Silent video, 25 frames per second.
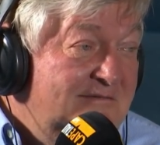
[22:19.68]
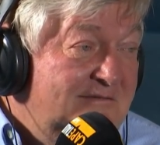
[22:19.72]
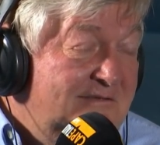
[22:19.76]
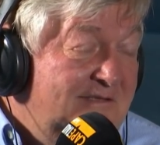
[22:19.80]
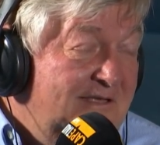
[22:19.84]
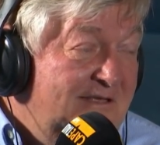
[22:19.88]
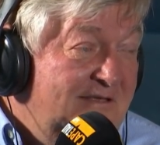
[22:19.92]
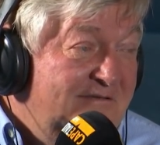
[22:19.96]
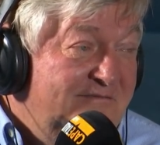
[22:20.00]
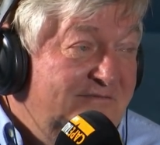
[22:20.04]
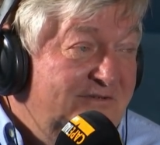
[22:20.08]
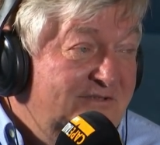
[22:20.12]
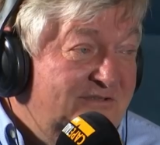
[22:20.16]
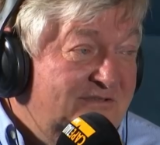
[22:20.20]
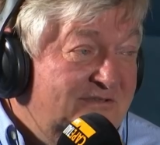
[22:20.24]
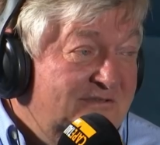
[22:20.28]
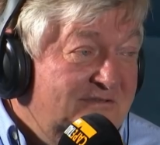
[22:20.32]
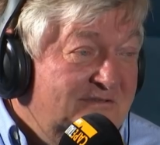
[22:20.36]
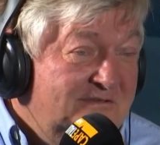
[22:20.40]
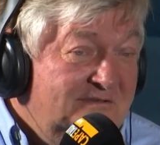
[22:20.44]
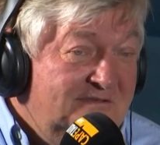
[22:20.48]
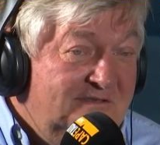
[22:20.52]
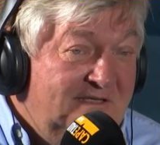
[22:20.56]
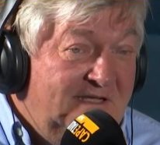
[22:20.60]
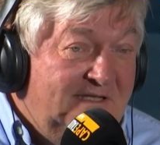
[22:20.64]

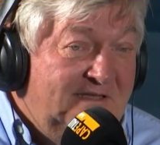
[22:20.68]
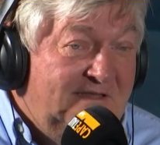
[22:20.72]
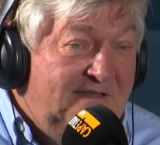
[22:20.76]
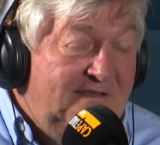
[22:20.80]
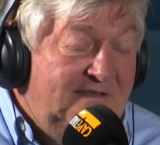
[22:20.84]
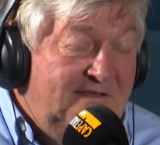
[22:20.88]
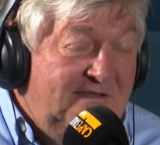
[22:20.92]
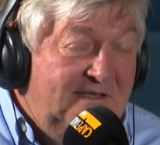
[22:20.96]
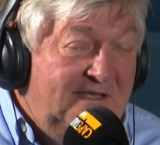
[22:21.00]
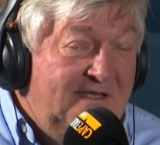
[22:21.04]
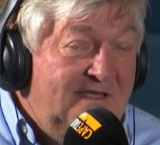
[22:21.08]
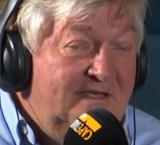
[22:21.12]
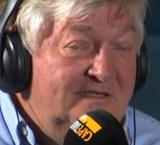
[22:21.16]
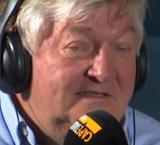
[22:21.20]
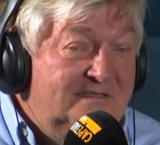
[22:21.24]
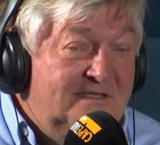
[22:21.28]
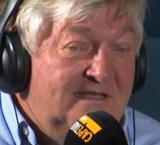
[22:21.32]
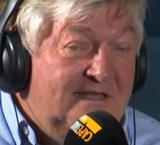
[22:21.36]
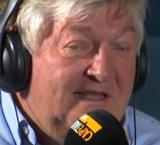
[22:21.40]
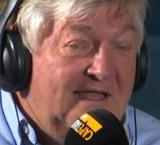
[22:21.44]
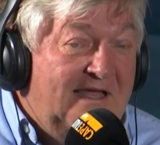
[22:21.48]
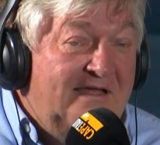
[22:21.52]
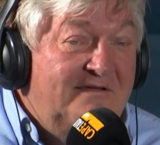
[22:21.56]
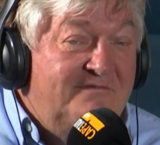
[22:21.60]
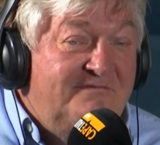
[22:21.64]
television that there is a
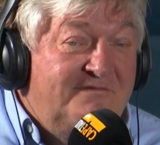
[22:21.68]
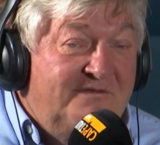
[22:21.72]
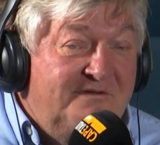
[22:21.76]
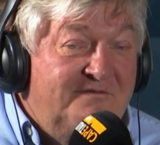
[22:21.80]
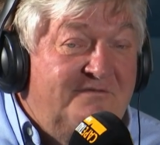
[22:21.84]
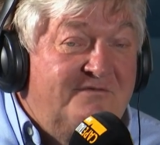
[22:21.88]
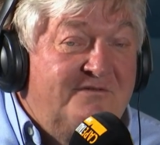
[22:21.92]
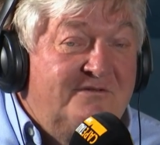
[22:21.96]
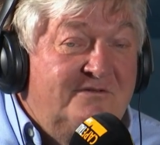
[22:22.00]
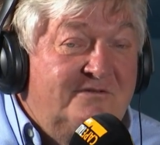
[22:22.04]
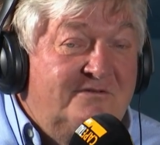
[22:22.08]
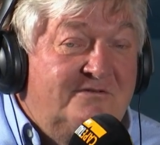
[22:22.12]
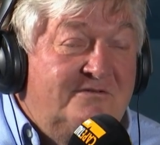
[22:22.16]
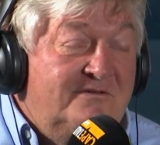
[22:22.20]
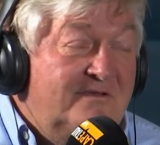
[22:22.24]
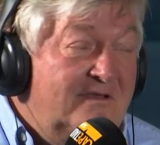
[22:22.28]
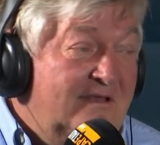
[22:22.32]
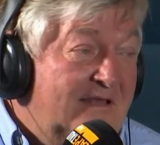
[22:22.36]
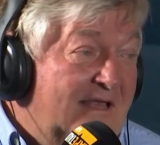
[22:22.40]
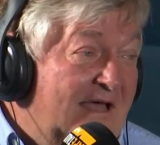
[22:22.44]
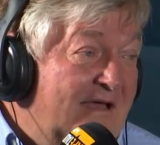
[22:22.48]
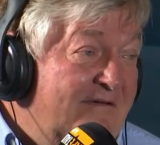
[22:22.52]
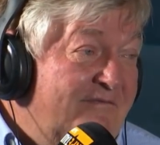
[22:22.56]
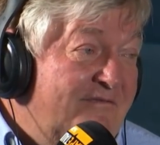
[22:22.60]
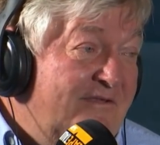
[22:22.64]
life different to the
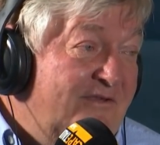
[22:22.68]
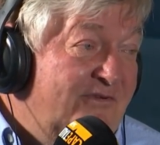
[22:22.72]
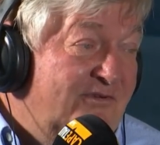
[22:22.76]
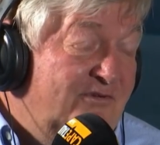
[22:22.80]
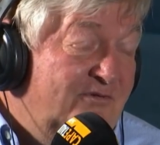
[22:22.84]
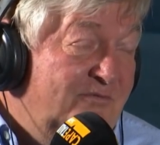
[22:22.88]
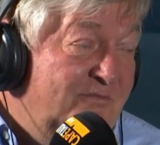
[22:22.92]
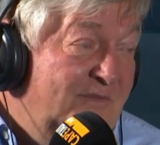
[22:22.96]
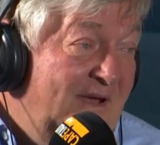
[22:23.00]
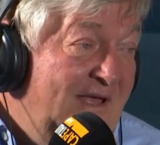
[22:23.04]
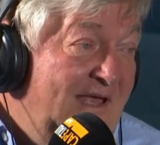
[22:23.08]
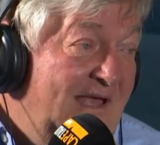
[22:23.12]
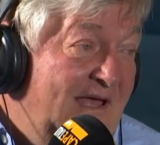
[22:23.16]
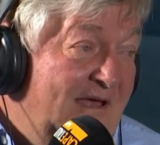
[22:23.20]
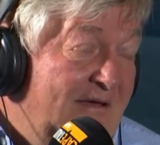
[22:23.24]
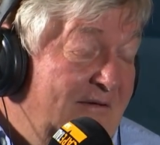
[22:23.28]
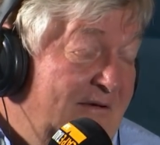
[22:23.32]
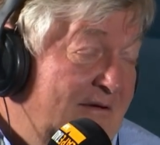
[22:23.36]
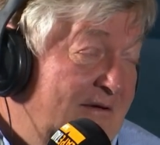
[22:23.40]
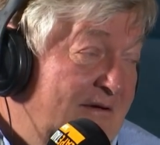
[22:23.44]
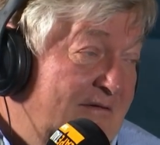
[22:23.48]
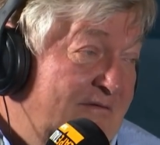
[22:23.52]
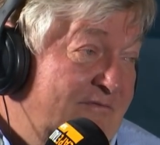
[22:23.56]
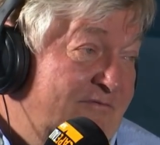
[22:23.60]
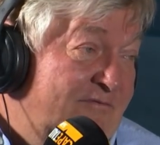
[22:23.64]
life that you may
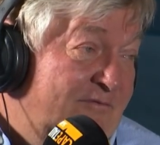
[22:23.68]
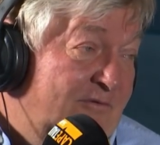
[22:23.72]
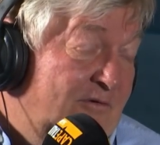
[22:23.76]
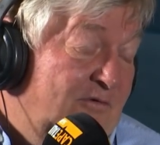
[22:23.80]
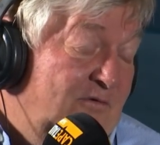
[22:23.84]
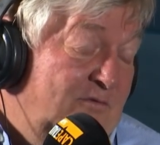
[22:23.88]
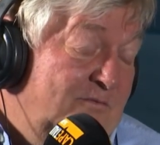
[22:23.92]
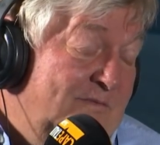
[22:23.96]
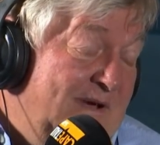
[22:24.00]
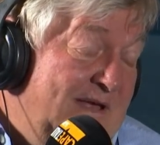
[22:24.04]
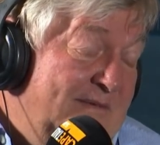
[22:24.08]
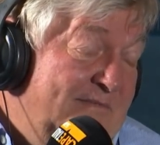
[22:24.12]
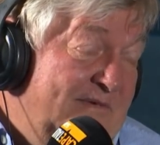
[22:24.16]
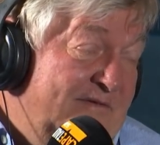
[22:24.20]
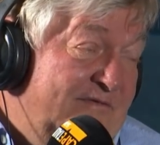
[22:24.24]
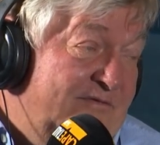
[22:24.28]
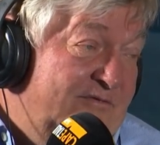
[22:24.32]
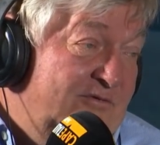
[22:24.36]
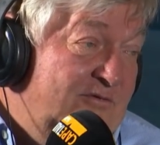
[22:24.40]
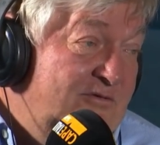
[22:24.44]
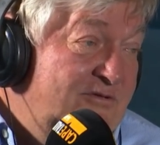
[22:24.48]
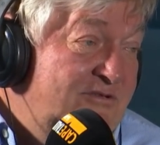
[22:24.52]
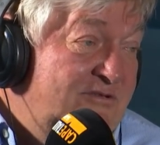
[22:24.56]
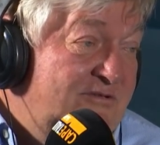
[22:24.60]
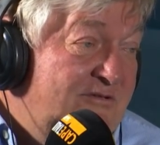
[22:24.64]
have or may be
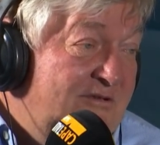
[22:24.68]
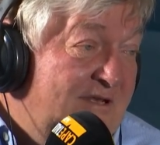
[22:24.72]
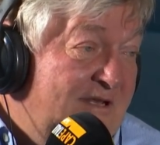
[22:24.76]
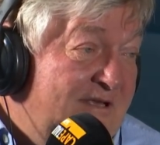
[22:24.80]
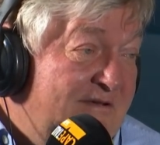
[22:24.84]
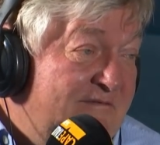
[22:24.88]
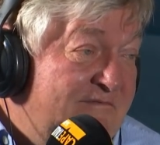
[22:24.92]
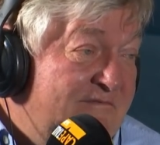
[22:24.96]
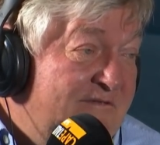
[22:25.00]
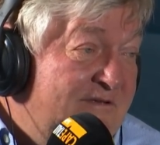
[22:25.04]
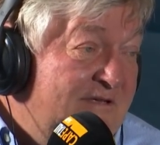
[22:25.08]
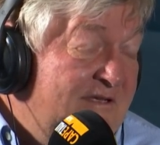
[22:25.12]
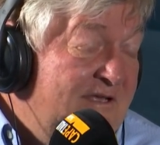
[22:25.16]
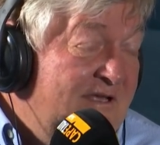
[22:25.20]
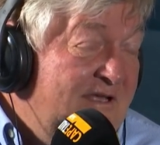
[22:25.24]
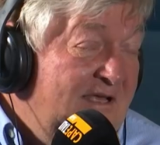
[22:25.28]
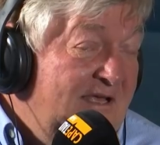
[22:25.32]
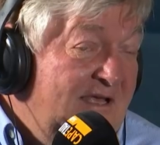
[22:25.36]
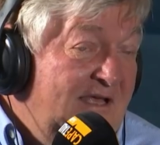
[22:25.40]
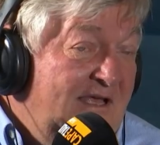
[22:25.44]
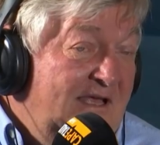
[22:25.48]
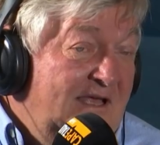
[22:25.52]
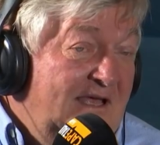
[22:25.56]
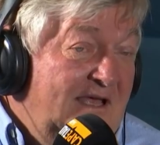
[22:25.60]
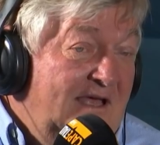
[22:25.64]
forced to live.
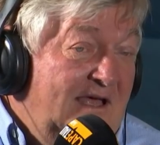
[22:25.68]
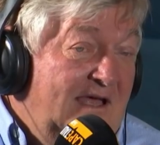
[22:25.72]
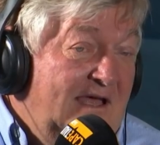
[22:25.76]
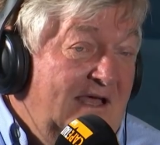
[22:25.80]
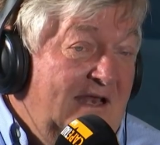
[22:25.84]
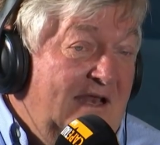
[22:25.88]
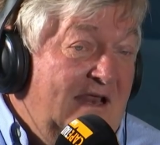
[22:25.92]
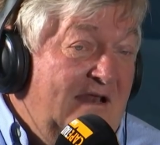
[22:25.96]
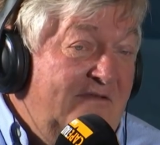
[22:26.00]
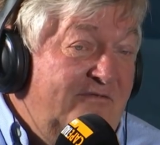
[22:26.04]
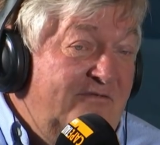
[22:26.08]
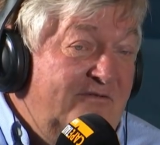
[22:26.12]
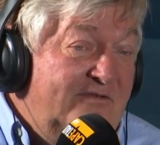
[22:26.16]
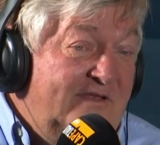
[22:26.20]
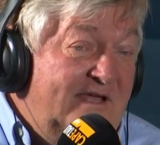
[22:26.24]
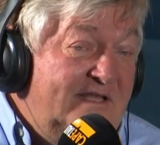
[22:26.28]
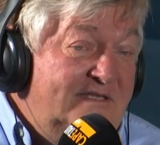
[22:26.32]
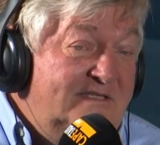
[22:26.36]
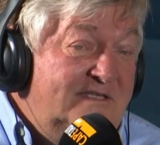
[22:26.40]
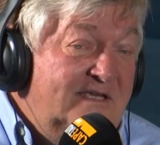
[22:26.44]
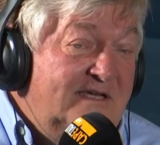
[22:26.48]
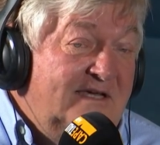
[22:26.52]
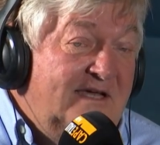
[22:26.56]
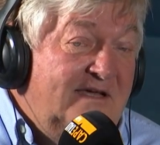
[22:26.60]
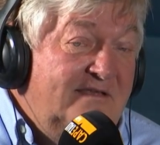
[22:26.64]
And for that
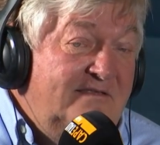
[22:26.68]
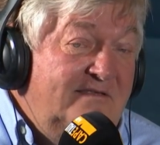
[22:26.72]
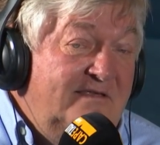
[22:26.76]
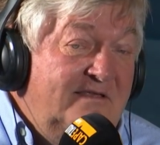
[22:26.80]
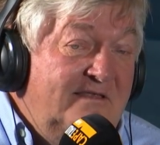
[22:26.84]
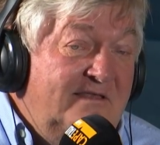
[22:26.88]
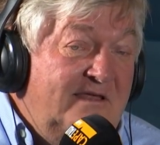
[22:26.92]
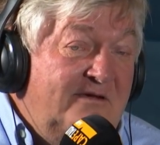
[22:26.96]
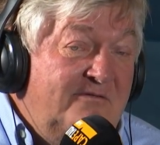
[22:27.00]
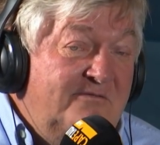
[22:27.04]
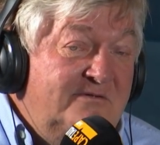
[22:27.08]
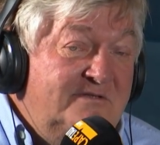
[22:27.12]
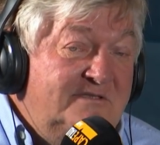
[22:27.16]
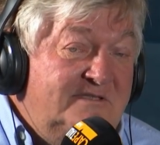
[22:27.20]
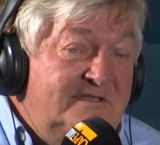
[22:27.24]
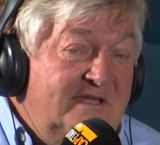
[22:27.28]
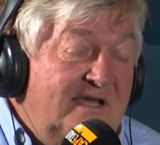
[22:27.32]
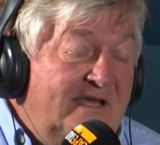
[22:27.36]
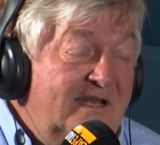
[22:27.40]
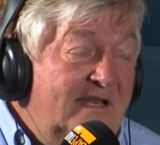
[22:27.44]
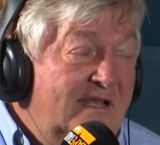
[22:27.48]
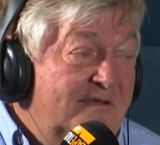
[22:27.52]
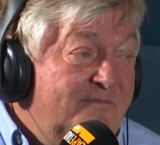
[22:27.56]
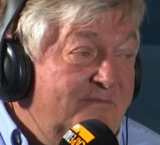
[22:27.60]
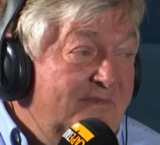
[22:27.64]
sake, I think they will
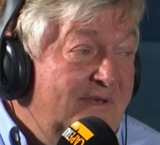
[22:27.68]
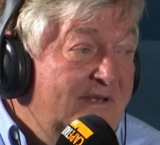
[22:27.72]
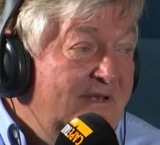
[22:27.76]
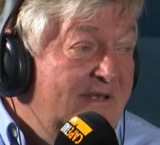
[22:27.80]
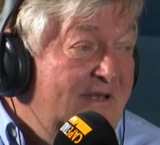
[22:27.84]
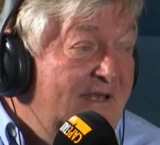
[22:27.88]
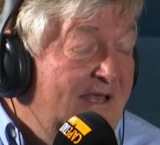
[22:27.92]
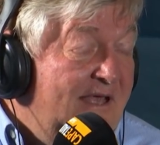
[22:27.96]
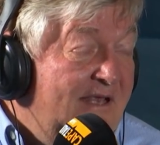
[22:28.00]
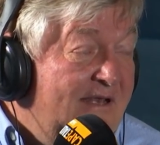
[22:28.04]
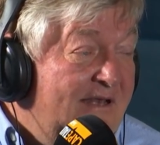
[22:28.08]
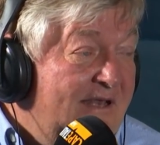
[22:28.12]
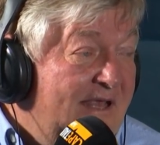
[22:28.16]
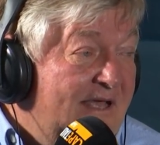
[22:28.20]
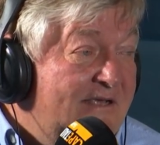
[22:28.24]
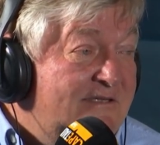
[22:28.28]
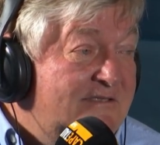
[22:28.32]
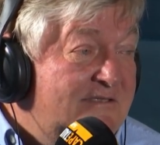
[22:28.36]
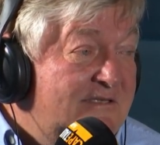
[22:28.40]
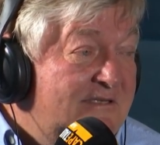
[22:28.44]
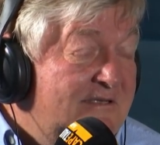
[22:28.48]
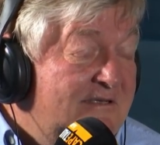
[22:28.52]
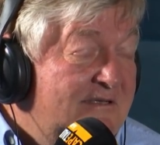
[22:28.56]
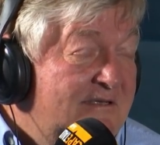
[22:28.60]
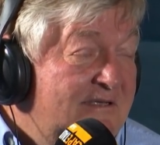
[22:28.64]
stand up and
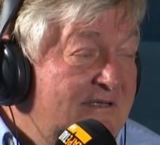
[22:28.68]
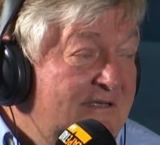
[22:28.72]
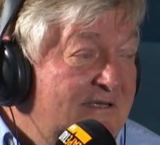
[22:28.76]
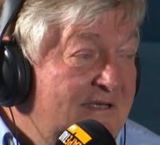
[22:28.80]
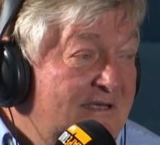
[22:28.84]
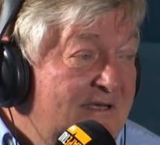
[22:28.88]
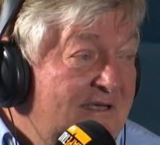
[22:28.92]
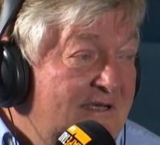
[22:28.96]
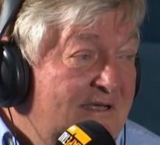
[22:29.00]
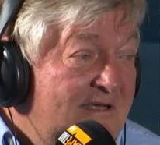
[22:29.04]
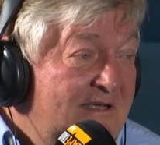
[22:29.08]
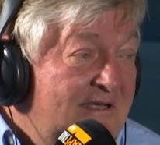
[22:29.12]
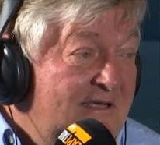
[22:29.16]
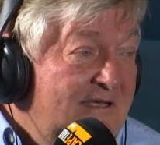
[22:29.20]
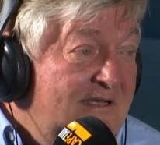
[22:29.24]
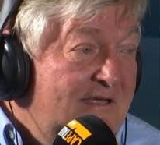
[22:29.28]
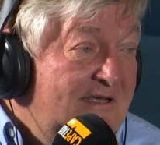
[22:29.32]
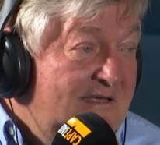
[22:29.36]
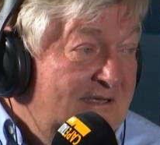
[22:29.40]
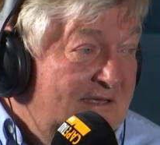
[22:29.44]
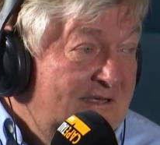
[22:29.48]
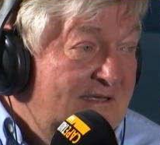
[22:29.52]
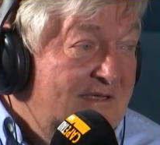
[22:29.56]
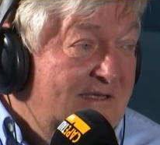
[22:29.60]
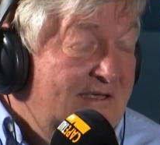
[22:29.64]
actually
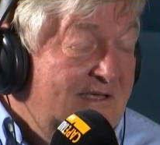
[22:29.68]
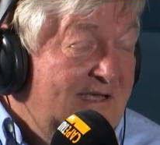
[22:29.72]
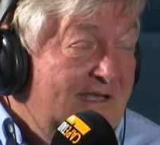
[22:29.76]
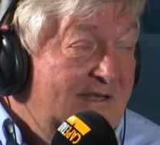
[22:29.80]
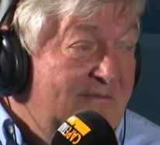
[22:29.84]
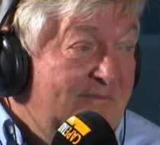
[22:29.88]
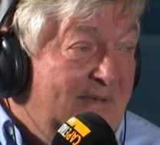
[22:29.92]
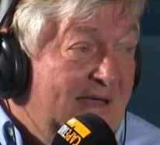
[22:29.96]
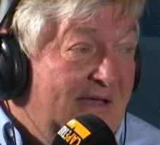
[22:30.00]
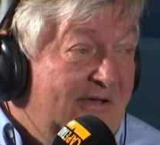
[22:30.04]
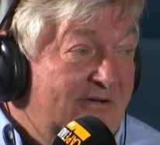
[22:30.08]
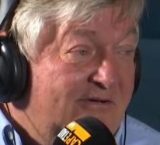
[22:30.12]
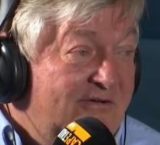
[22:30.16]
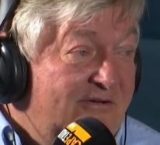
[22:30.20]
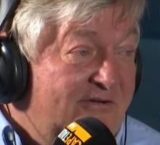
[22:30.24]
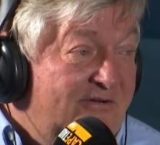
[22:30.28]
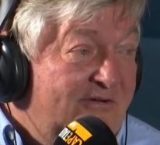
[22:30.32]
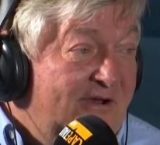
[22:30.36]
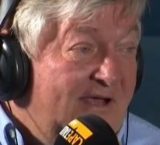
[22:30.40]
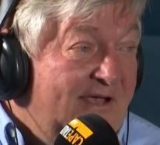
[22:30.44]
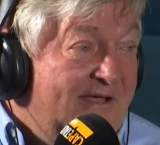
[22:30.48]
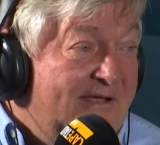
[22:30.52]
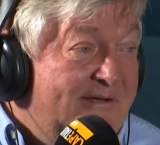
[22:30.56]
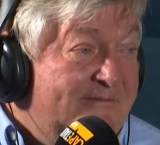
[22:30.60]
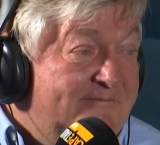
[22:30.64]
get back on
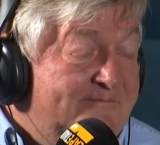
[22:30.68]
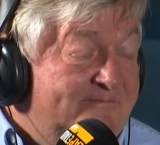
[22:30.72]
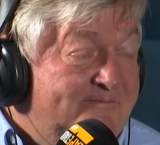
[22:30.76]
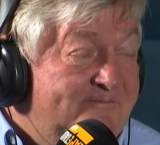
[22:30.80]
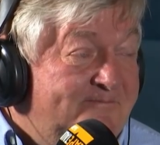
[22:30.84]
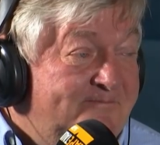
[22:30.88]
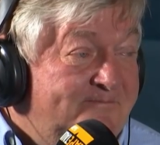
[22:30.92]
track.